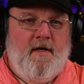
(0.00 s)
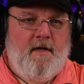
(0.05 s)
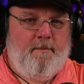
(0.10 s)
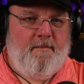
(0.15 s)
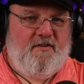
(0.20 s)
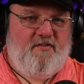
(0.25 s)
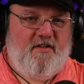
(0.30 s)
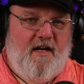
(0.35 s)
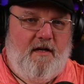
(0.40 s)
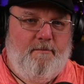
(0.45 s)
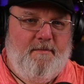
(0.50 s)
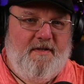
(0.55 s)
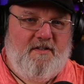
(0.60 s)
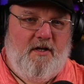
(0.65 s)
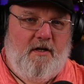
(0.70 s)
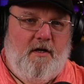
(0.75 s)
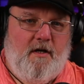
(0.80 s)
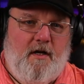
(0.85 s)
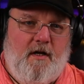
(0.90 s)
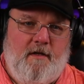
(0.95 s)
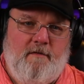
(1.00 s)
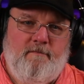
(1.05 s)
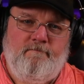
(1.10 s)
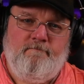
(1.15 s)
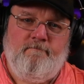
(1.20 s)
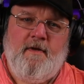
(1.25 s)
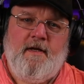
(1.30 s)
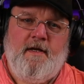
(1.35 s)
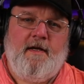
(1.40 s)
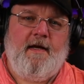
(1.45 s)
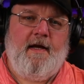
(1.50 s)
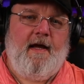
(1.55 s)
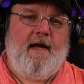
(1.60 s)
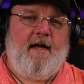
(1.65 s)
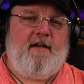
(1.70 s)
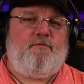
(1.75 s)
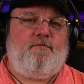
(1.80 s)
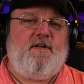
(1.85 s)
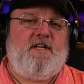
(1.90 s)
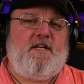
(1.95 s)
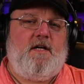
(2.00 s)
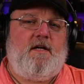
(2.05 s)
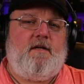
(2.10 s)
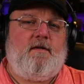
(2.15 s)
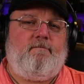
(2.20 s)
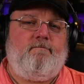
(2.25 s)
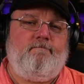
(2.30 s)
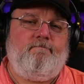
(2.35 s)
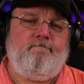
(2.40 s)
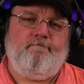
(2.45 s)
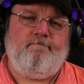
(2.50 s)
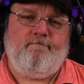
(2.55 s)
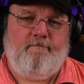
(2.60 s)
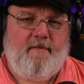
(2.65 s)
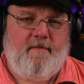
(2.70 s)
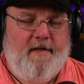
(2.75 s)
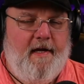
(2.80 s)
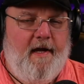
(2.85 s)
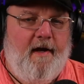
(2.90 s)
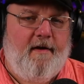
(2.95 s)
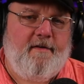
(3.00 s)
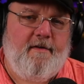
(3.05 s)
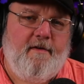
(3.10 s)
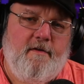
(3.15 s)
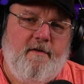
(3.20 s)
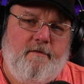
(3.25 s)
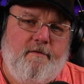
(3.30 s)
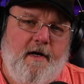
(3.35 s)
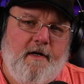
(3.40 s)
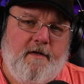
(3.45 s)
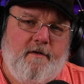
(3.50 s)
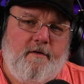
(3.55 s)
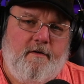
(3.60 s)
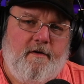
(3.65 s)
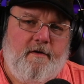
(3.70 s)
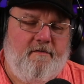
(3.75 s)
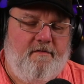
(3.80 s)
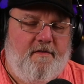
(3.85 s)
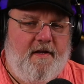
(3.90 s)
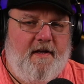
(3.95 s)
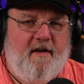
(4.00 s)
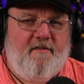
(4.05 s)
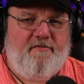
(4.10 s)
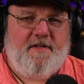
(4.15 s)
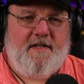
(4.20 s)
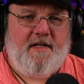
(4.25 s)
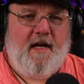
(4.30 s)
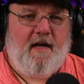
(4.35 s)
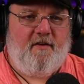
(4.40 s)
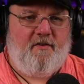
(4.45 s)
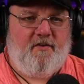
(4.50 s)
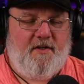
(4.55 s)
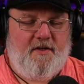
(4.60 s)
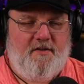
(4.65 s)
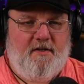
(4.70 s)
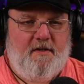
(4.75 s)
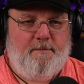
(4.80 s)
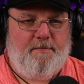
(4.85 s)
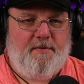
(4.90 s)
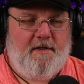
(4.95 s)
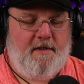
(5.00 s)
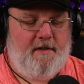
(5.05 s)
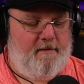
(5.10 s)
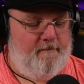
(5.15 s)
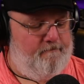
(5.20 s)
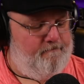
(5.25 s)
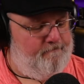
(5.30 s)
Michelle Mittal has become the acting director of the FDA CTP.